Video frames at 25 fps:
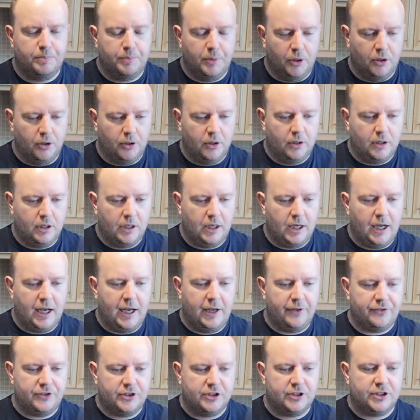But I
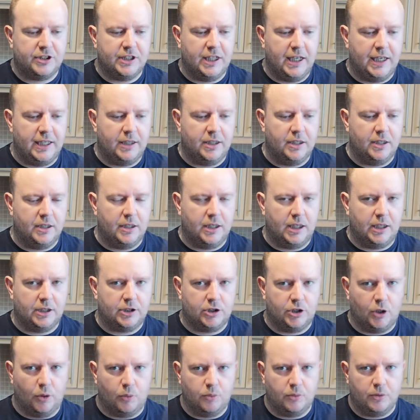have to say that I
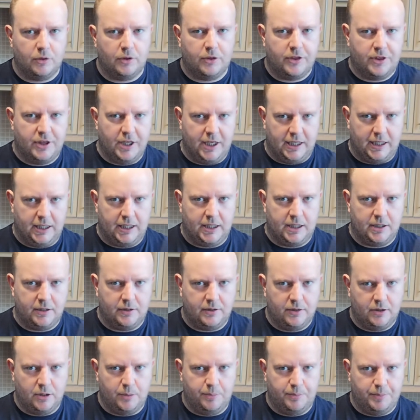don't
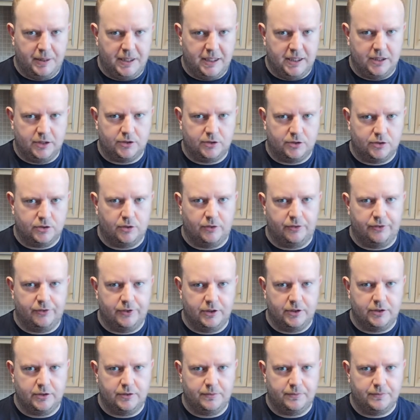think the beer has
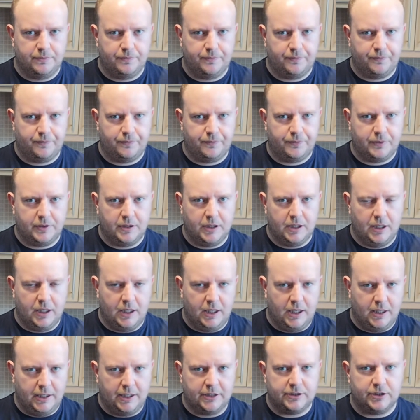suffered.
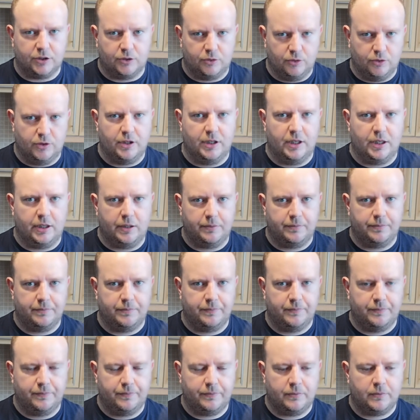And that's a good thing.
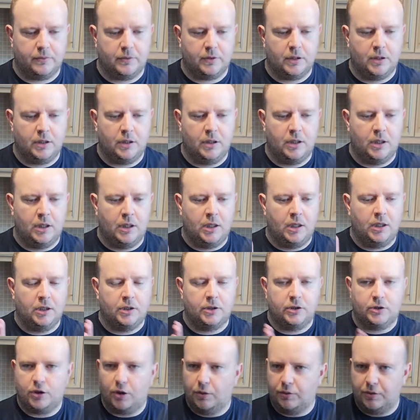
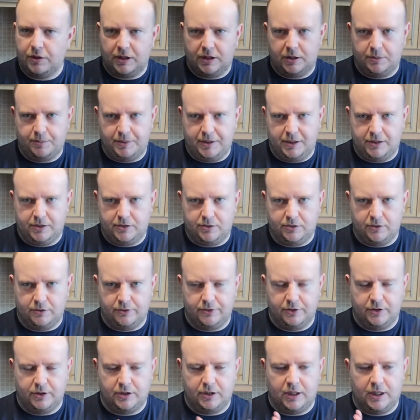Don't think the beer has
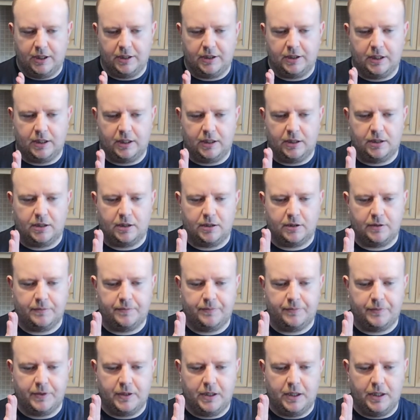suffered. I think
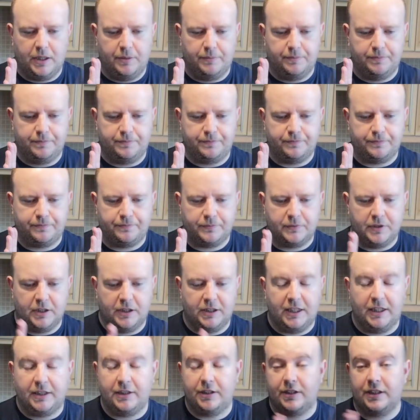
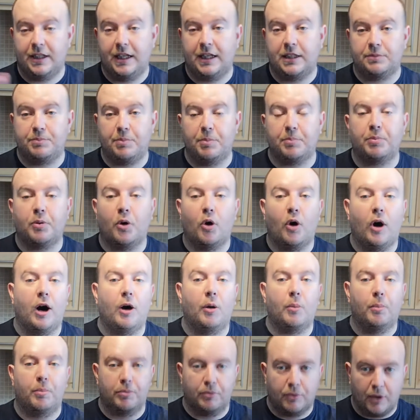at the end of the day, it's been
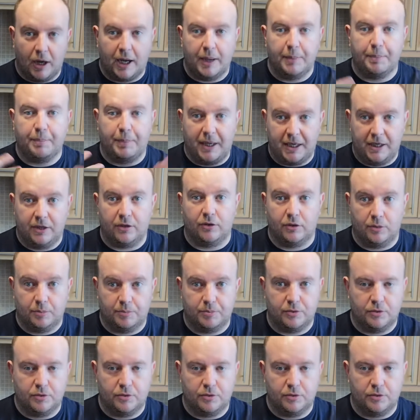bought out by another